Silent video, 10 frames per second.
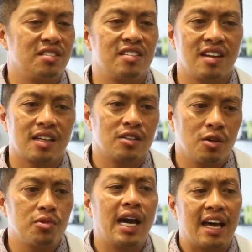He's like,
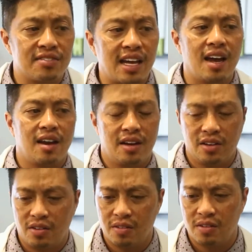nope, you asked that. And I
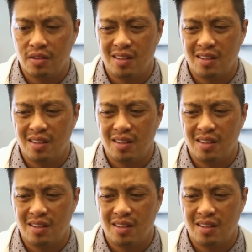go,